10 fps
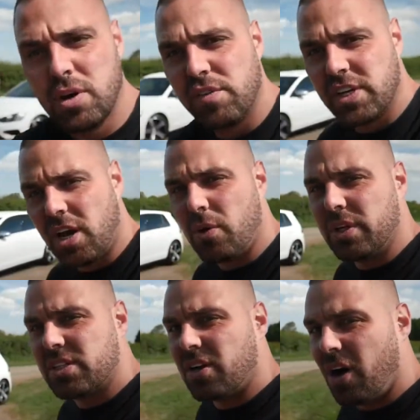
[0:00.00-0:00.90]
a video on
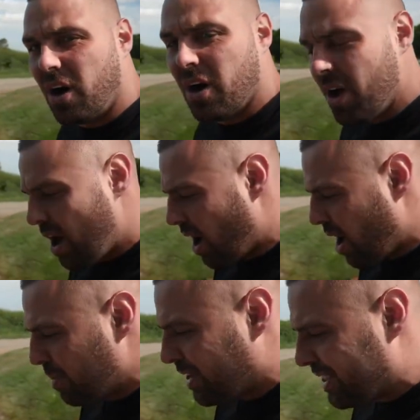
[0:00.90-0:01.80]
this car
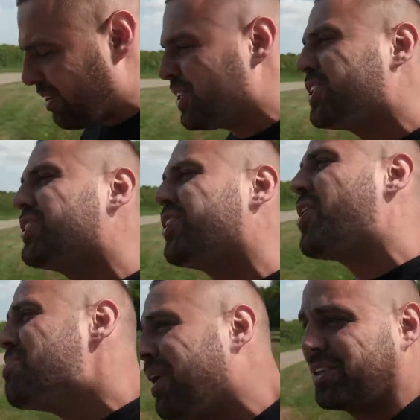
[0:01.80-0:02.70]
because there is
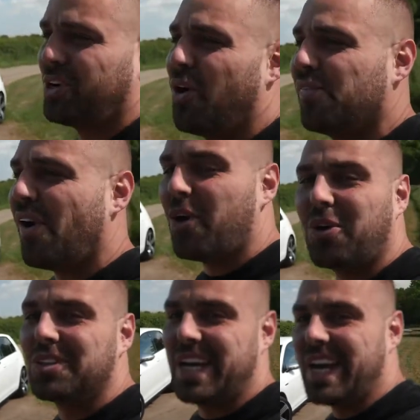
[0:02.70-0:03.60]
so much Golf R
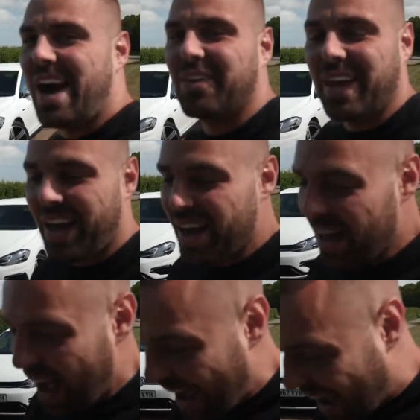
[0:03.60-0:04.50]
content out there,
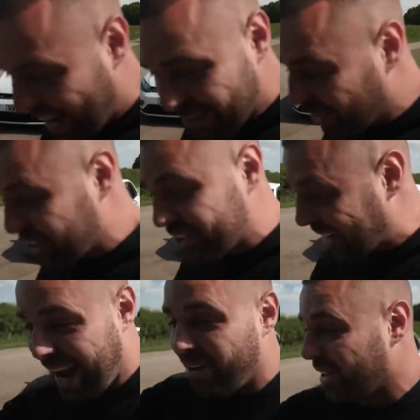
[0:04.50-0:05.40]
and not just
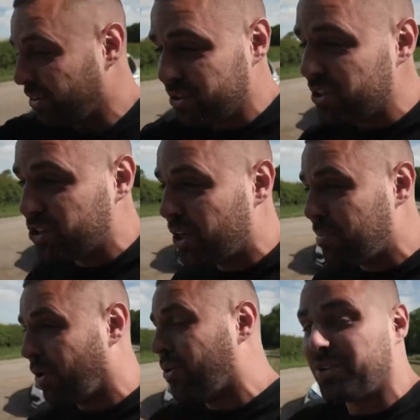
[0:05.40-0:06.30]
out there on YouTube
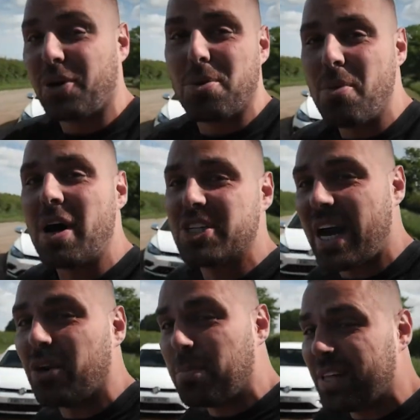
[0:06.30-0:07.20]
but also on my
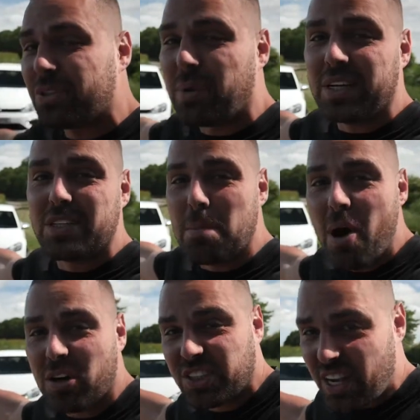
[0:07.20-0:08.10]
channel. But this one is a
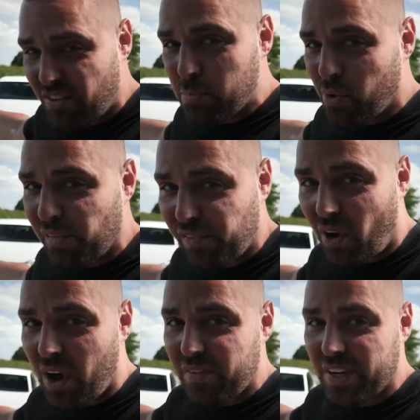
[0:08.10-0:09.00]
Mark
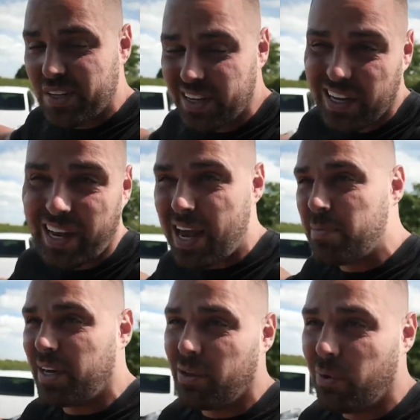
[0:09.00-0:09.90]
7.5 and it came
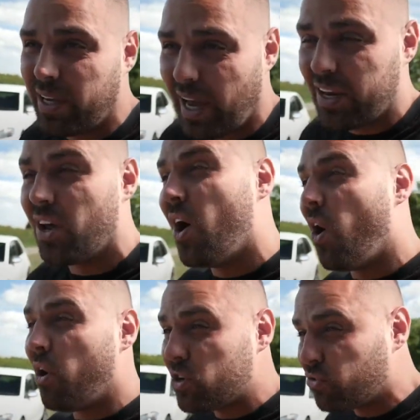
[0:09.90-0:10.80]
in at the weekend.
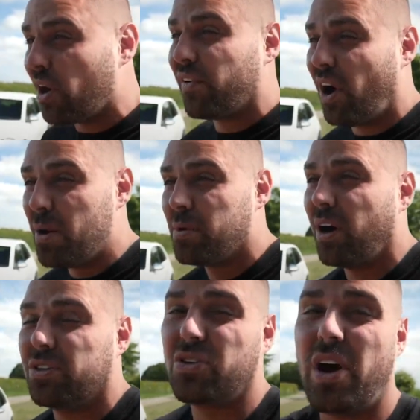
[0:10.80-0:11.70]
I drove it home
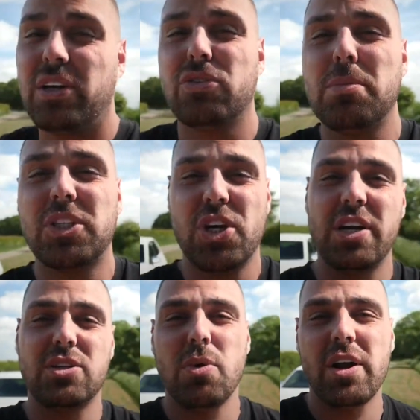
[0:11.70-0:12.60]
last night and I was on my
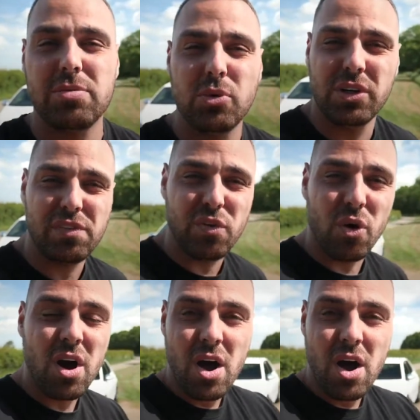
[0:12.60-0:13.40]
journey to work this morning. I thought